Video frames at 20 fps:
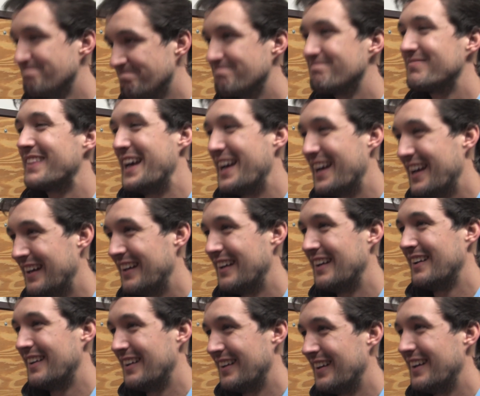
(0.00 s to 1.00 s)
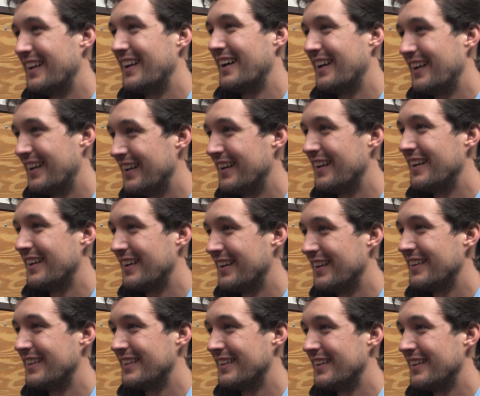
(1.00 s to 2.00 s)
And that's that's actually what we're working
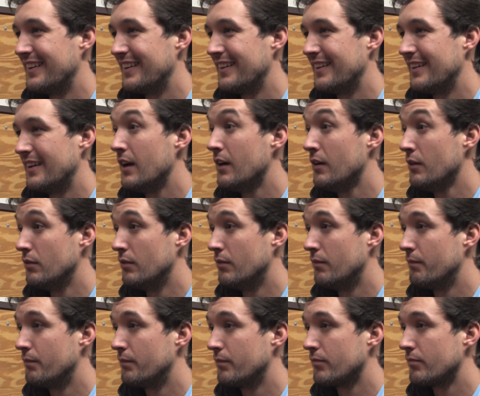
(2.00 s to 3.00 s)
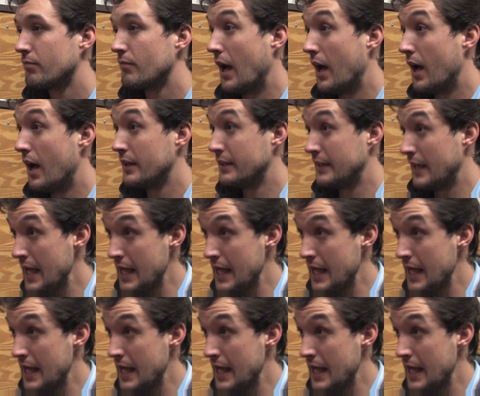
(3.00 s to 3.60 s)
on today, if you wanna, wanna go take a look.